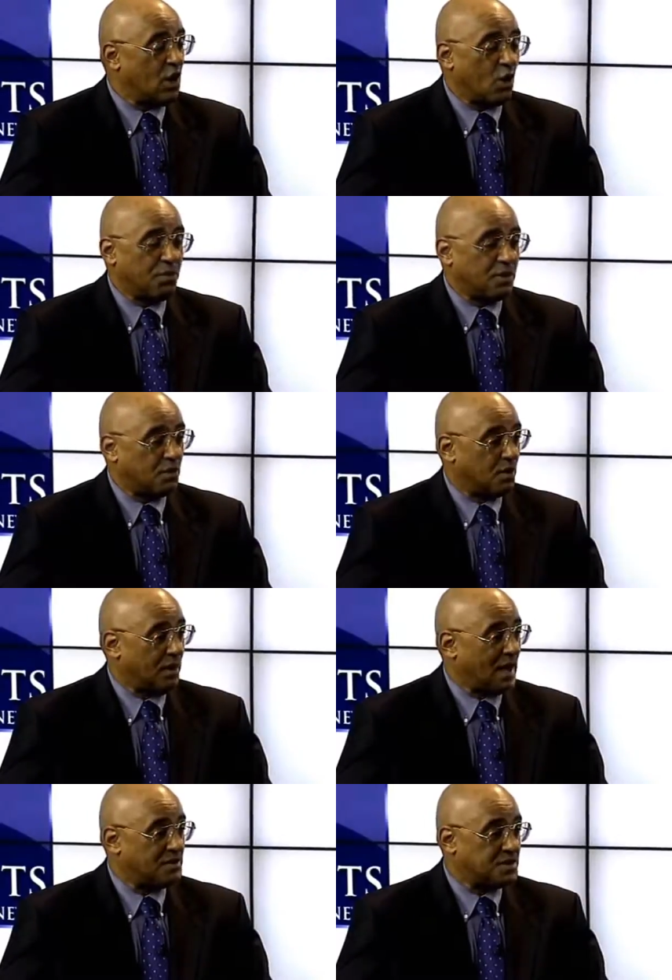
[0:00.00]
or people
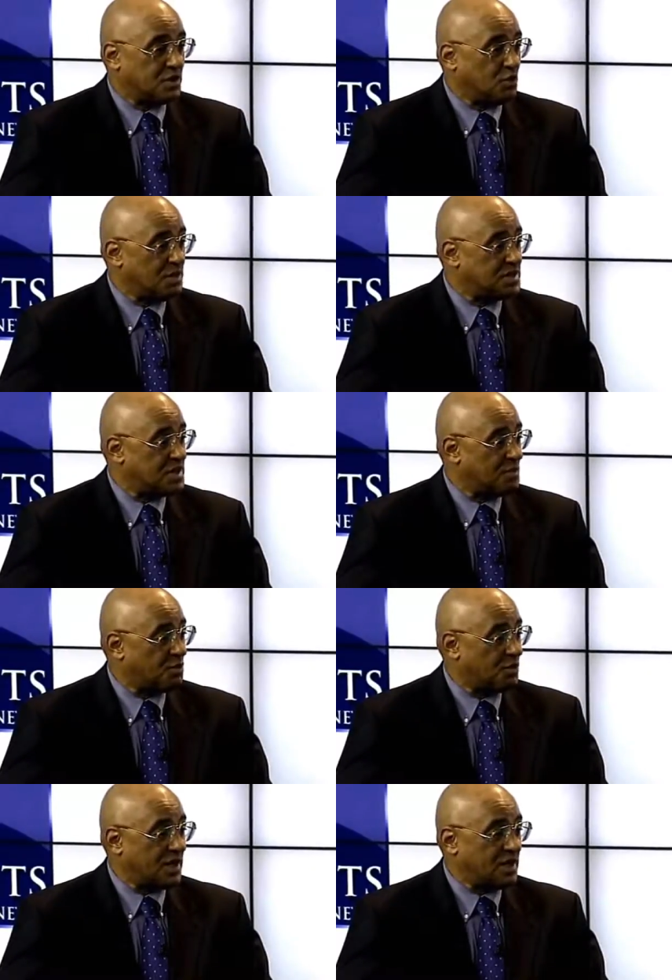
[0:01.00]
might still be
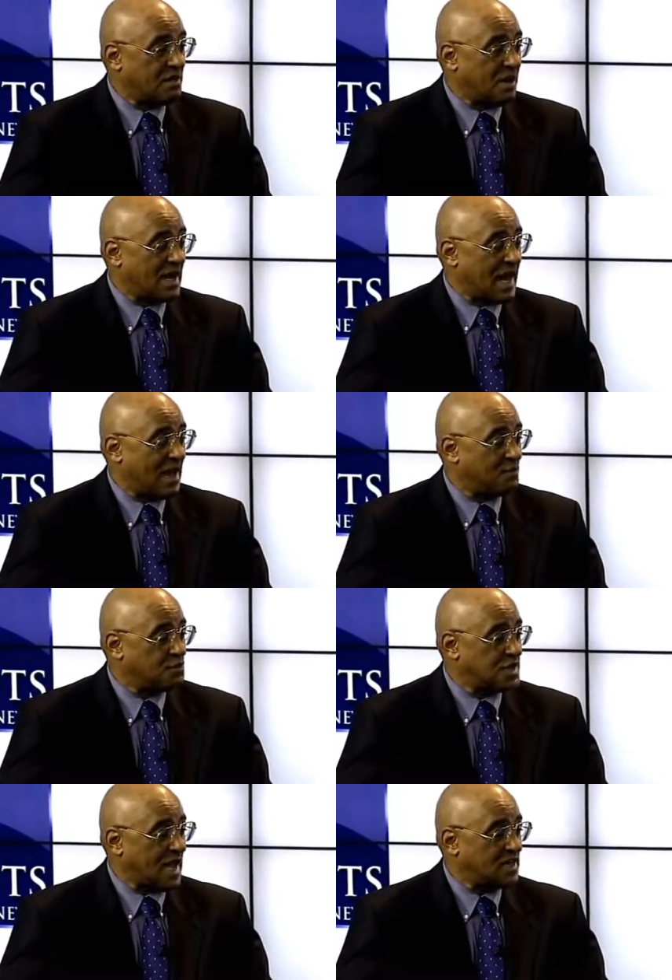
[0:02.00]
separated and might have
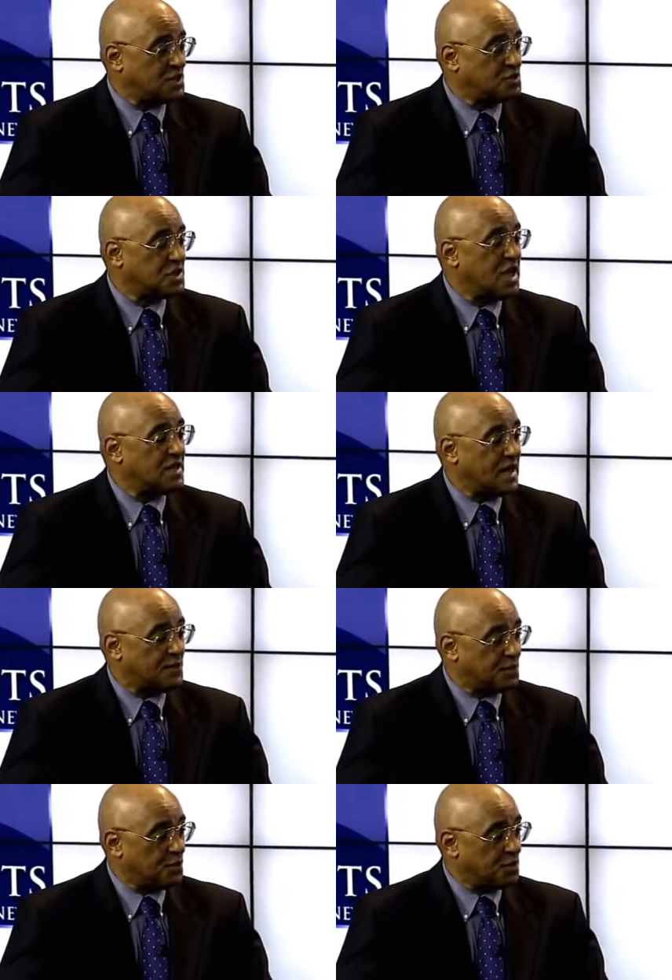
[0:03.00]
those attitudes, that
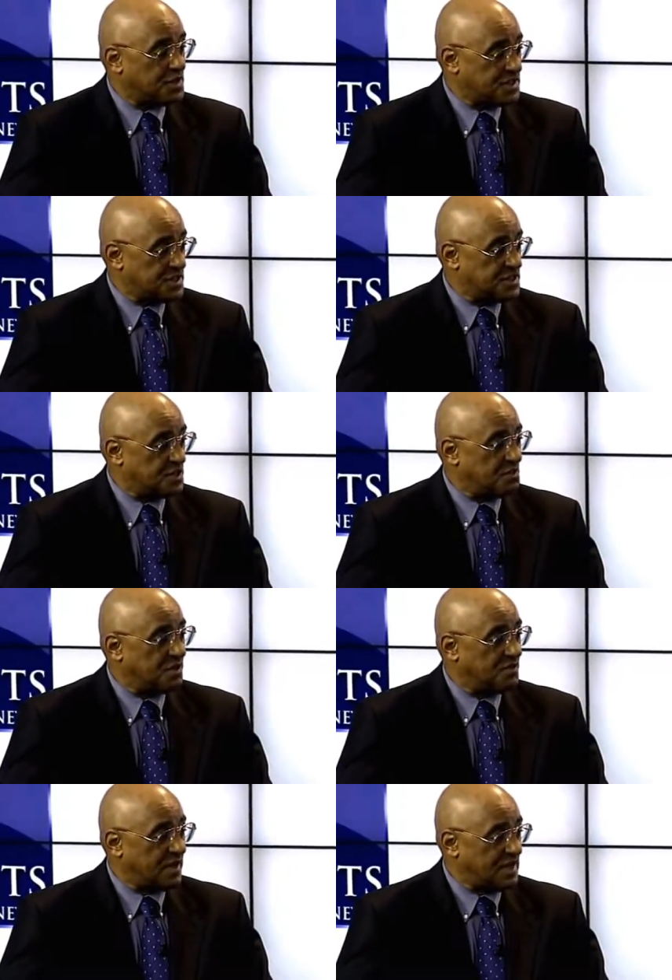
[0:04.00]
through a system
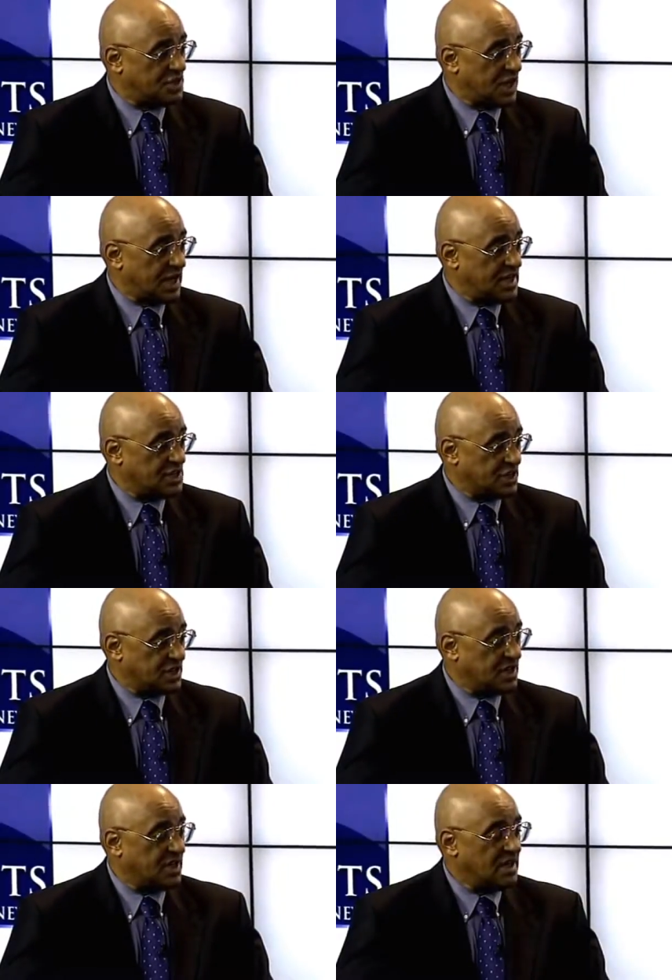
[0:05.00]
of education,
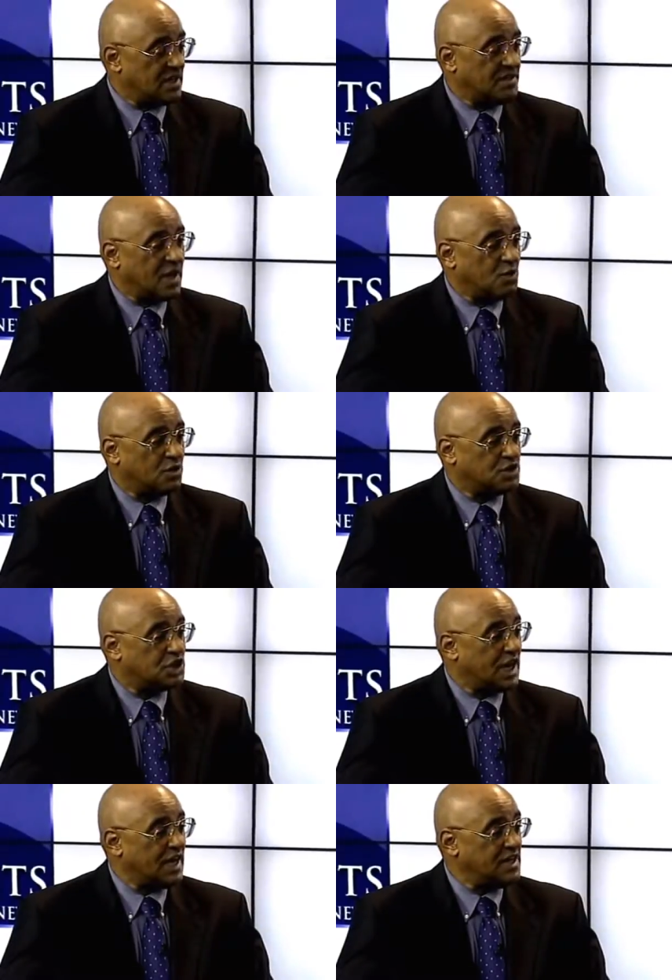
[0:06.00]
mm -hmm. that they will
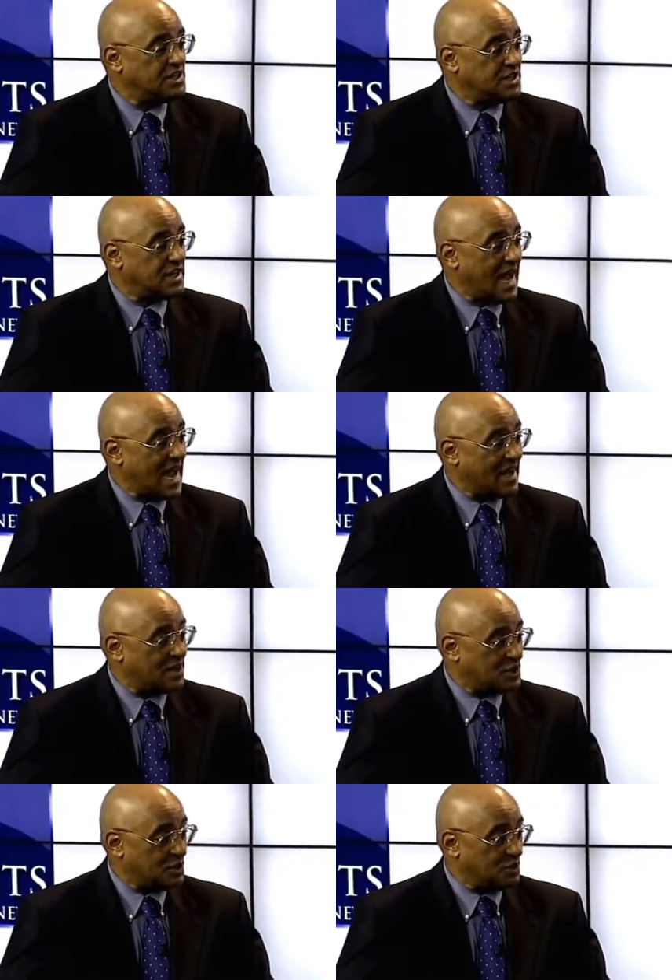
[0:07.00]
change their
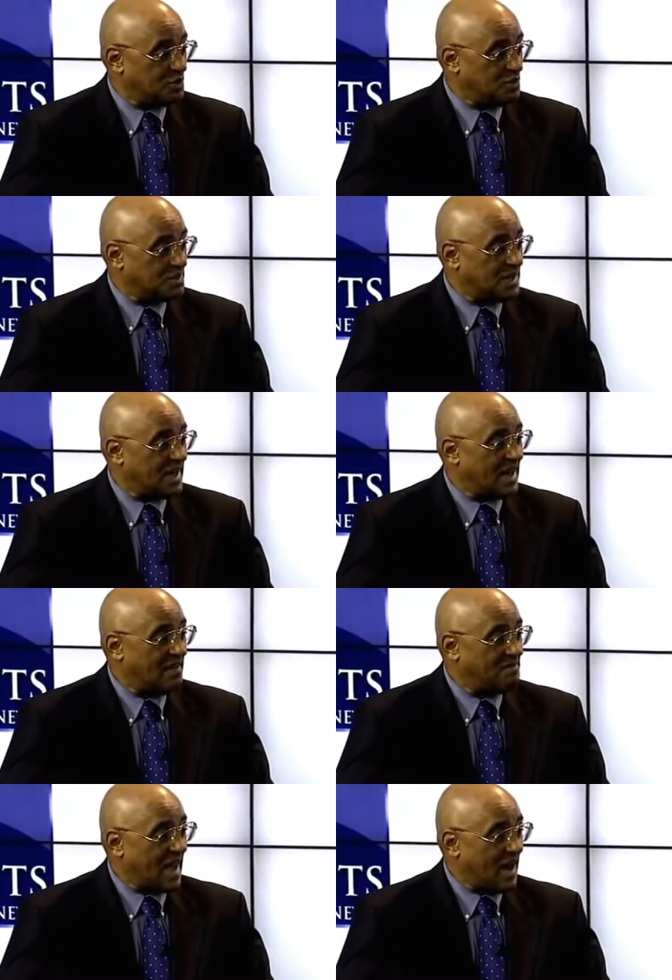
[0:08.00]
attitudes mm -hmm.
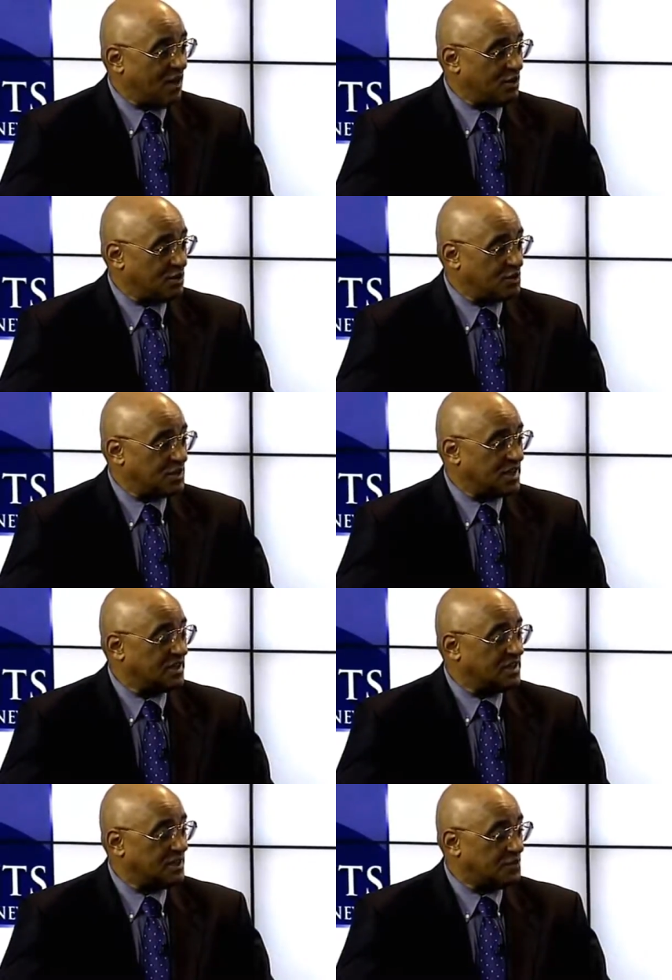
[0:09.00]
and values in
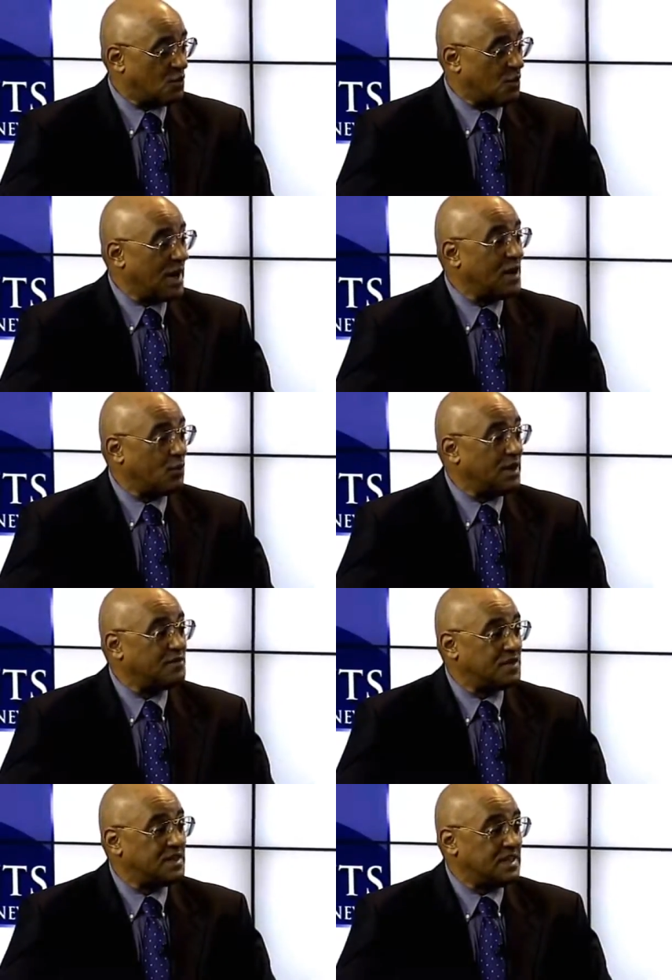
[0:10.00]
in a different way. And we
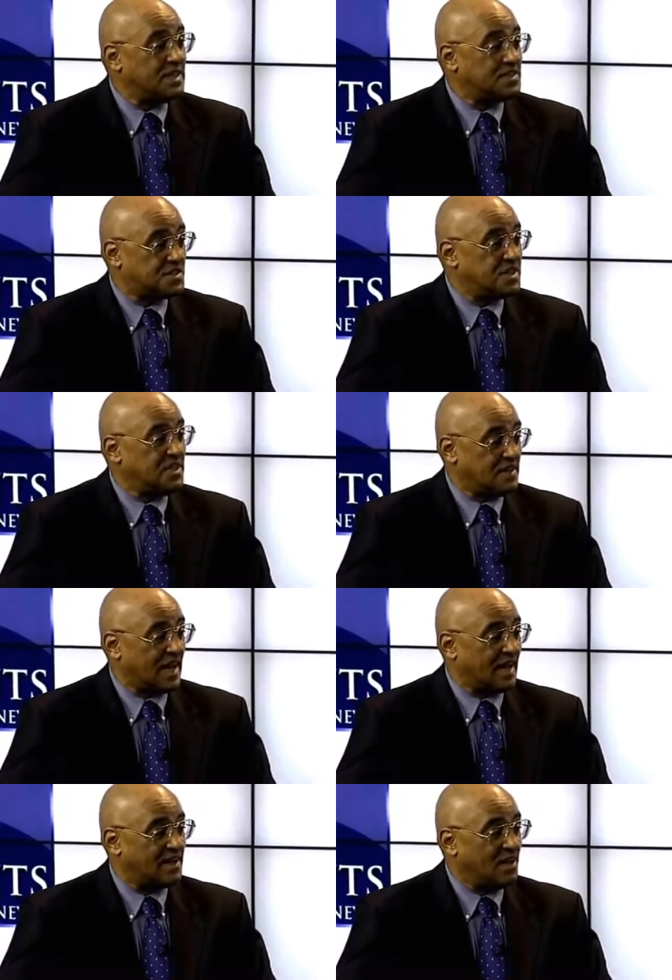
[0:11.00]
have indeed seen
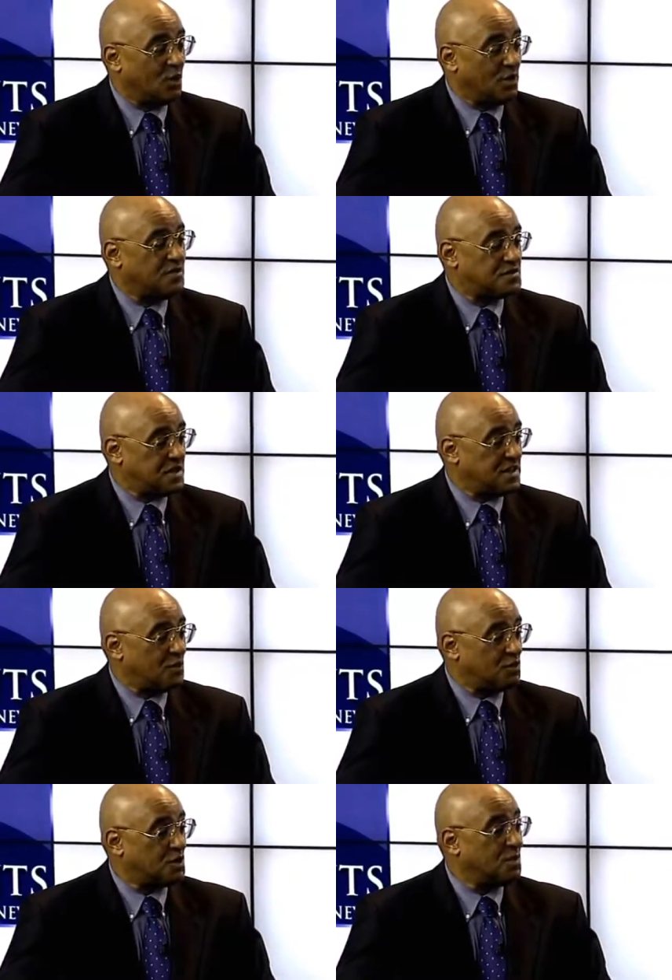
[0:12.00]
that. Mm -hmm. We've seen
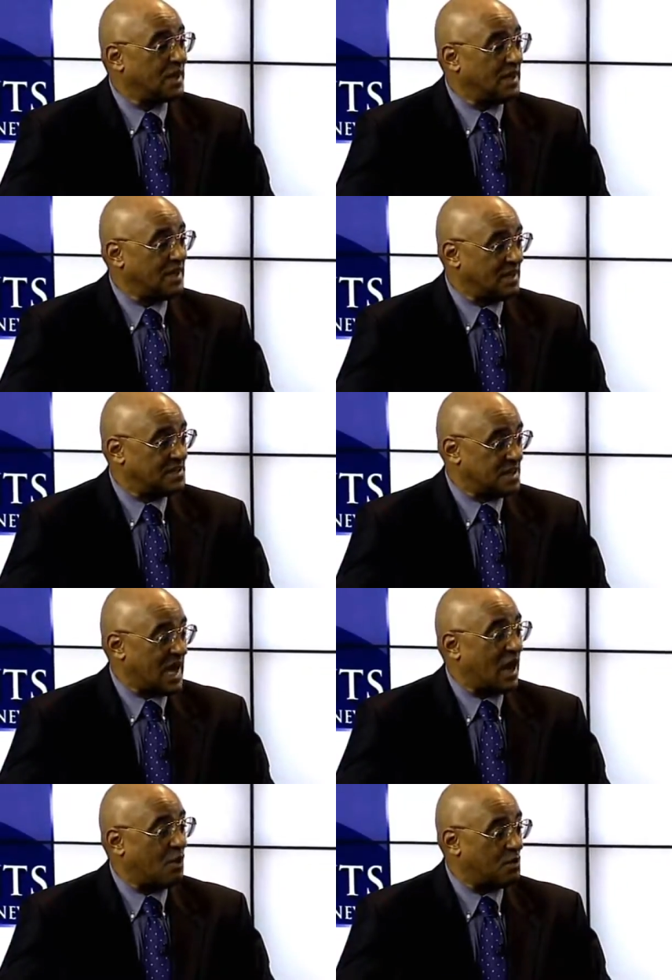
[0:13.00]
that with the millennials and how our